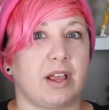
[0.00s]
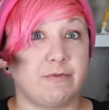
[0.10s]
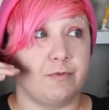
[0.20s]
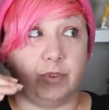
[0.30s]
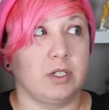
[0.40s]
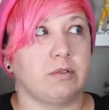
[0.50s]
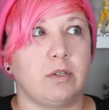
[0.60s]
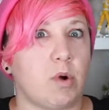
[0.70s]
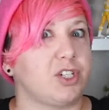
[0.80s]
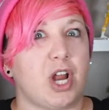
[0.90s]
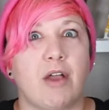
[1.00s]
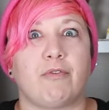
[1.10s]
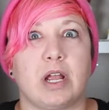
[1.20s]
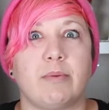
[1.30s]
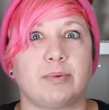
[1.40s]
I've literally watched
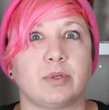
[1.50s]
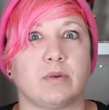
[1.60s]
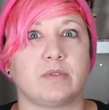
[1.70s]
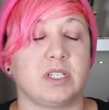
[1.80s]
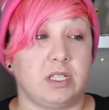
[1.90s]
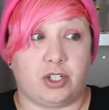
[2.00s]
every episode of the season.